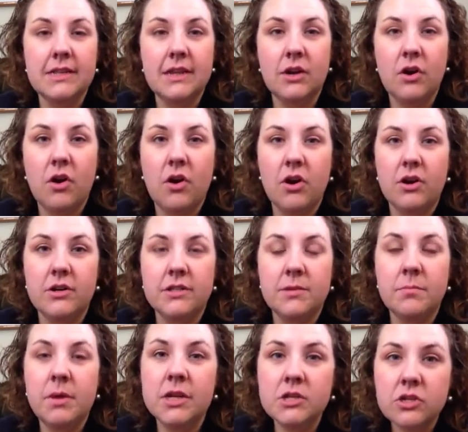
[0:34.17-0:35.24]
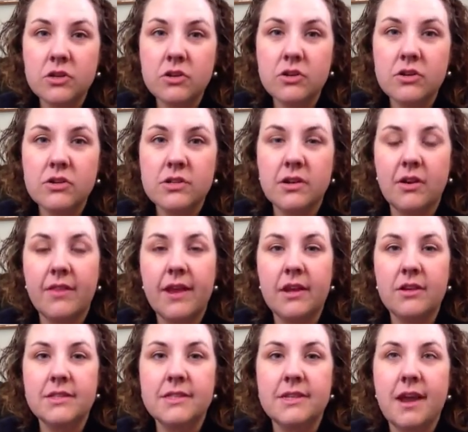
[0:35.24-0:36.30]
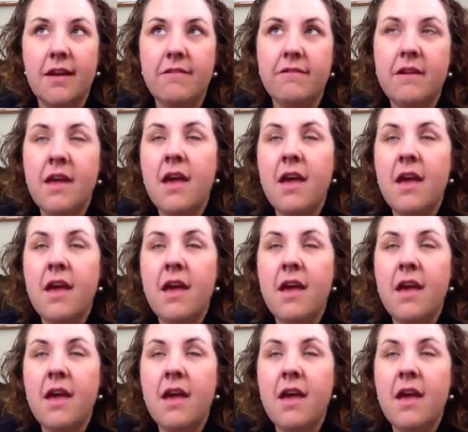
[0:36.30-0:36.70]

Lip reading: There are some pictures and all that good stuff.